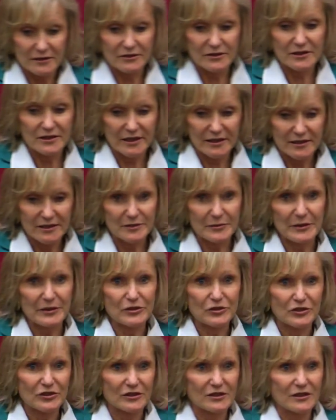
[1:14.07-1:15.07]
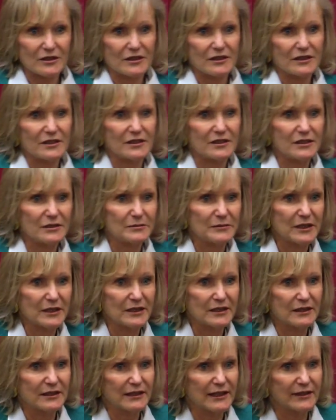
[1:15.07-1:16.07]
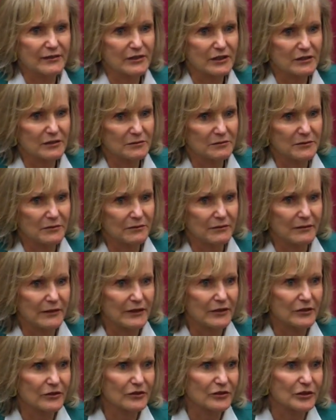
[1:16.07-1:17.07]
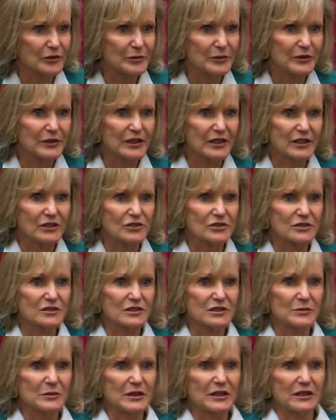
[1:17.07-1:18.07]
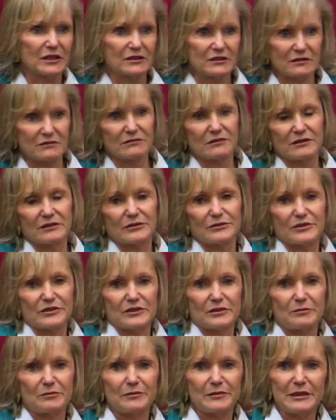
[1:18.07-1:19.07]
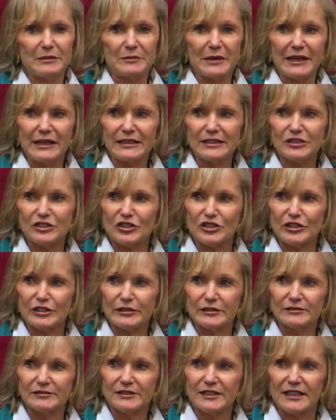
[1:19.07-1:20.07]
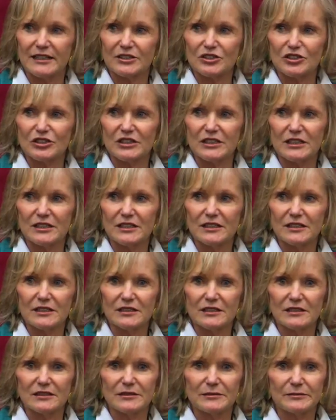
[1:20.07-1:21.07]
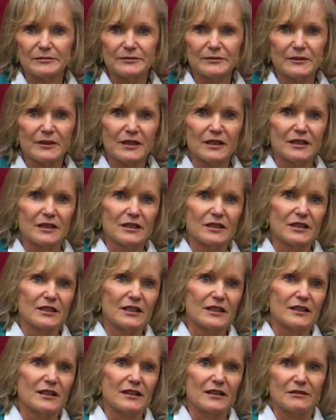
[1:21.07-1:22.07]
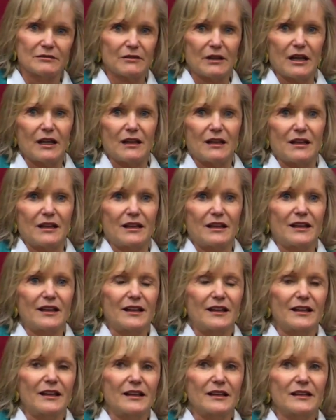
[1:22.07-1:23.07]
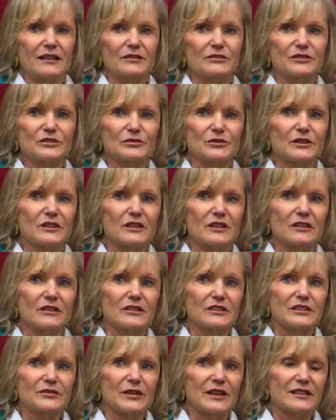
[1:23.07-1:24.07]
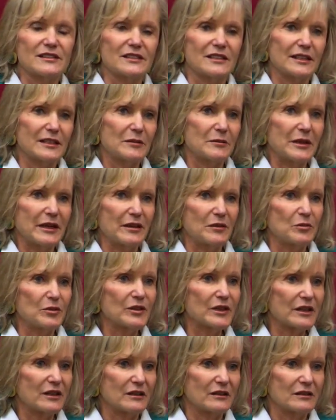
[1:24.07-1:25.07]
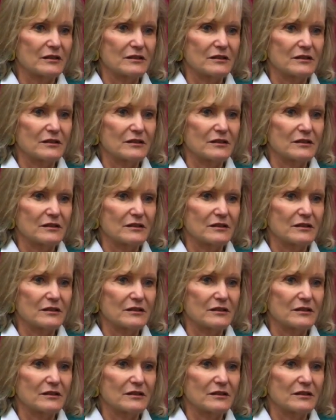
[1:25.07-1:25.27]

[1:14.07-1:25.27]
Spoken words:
was a science major. I have a minor in communications, but I was in biology, actually. And I was really always fascinated by the brain.